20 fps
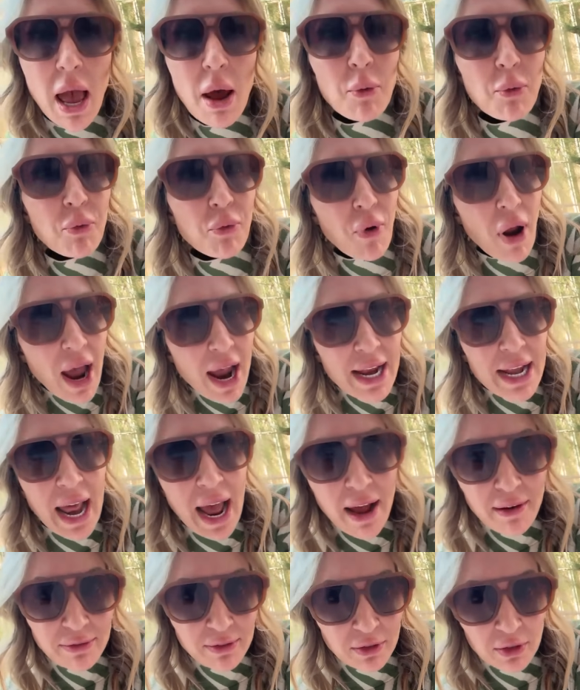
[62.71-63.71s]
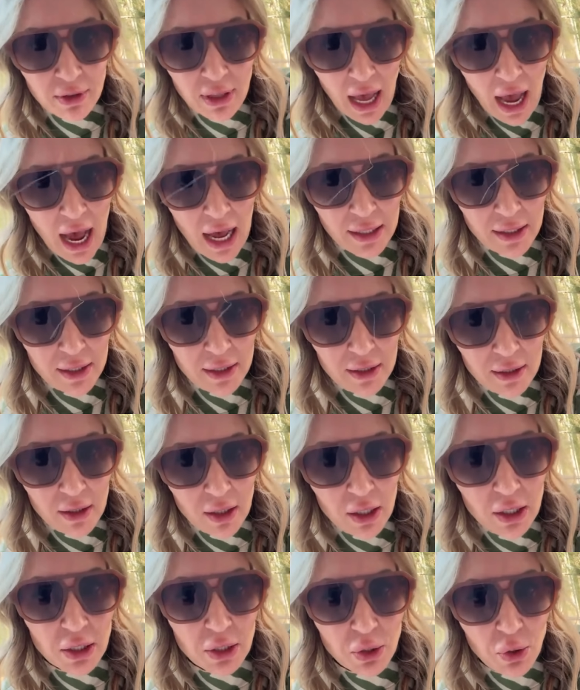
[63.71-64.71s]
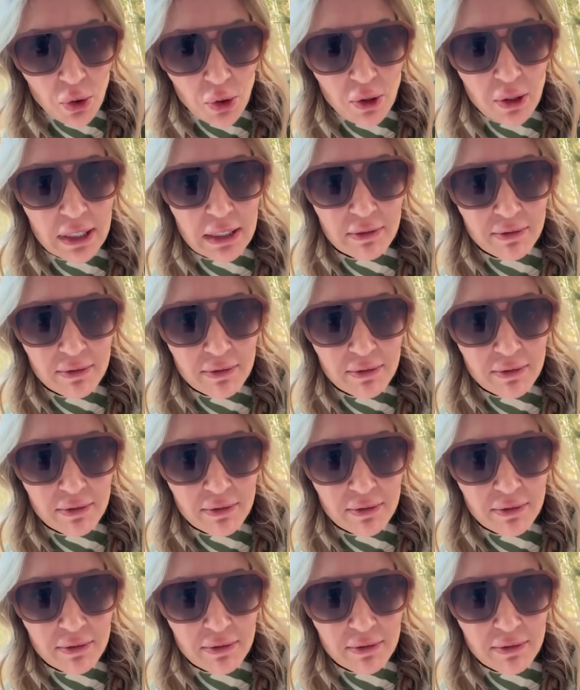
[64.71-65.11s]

Right after that, Lori